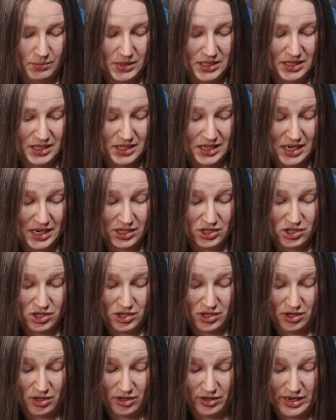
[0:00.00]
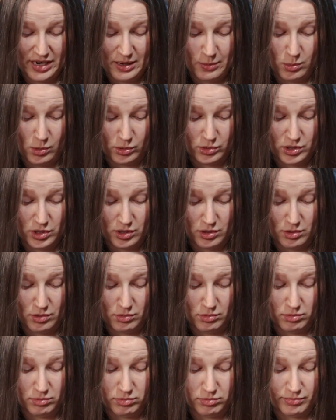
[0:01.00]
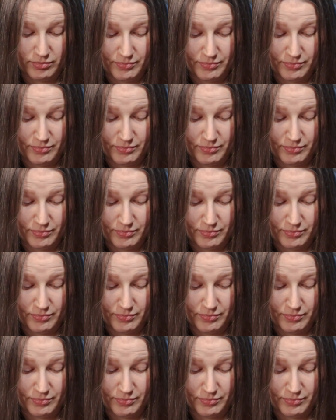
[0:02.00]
Instead, you're able to,